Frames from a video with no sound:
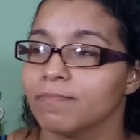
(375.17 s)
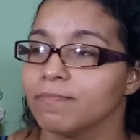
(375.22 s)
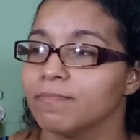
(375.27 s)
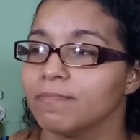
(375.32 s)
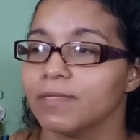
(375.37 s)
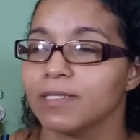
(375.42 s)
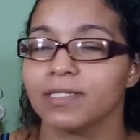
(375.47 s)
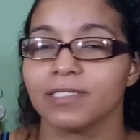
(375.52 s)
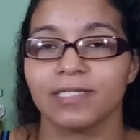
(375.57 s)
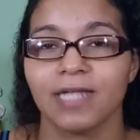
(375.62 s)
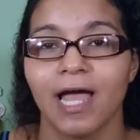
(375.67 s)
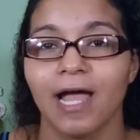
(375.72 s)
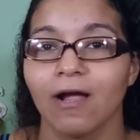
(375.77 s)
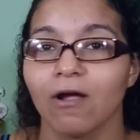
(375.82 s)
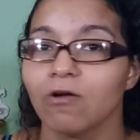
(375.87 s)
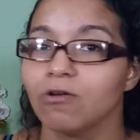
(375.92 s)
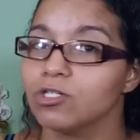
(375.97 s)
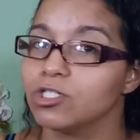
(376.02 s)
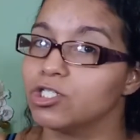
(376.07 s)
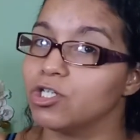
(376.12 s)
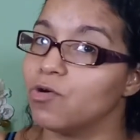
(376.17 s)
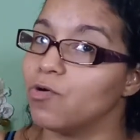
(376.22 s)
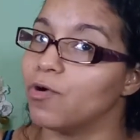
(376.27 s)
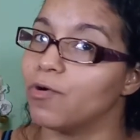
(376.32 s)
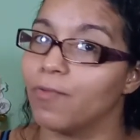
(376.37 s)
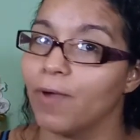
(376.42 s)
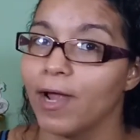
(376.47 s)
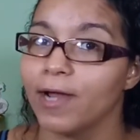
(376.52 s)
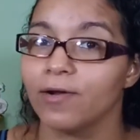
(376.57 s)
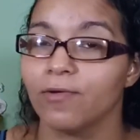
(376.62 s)
is not going to show it
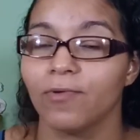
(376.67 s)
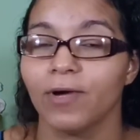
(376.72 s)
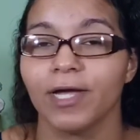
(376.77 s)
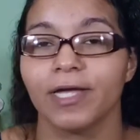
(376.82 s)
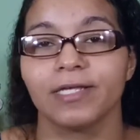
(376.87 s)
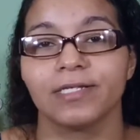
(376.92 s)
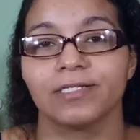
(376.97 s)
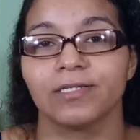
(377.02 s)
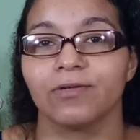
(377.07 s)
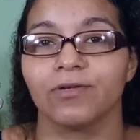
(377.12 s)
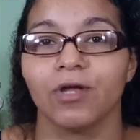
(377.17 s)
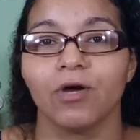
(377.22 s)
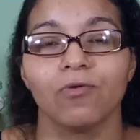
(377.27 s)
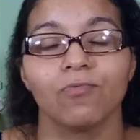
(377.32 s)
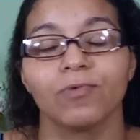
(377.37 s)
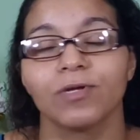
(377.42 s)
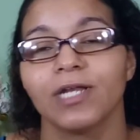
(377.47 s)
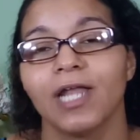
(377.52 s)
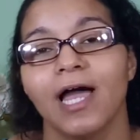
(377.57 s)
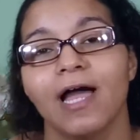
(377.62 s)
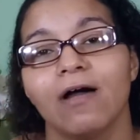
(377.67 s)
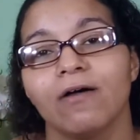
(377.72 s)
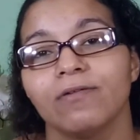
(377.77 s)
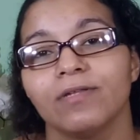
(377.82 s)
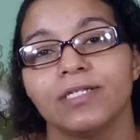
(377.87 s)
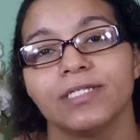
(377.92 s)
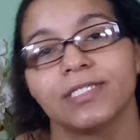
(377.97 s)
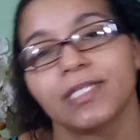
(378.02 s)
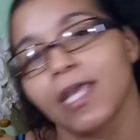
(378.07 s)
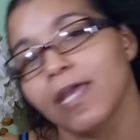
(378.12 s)
right away. So don't rely on the
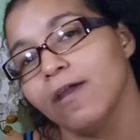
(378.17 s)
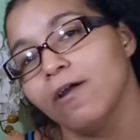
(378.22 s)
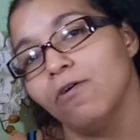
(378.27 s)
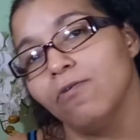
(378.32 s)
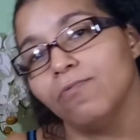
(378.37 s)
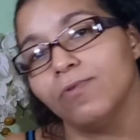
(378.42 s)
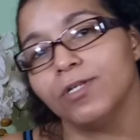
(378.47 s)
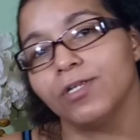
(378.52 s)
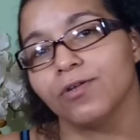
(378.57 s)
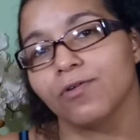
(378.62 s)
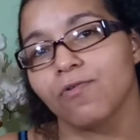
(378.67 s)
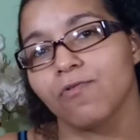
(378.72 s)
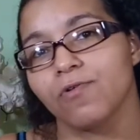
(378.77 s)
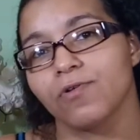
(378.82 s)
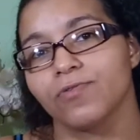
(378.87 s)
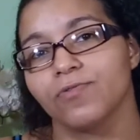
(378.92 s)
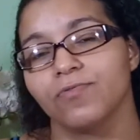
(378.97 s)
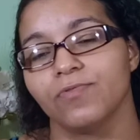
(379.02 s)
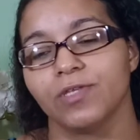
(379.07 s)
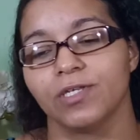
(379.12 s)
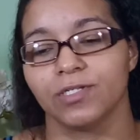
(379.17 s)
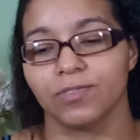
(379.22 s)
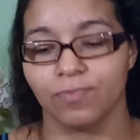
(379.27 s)
scale when you're going through this.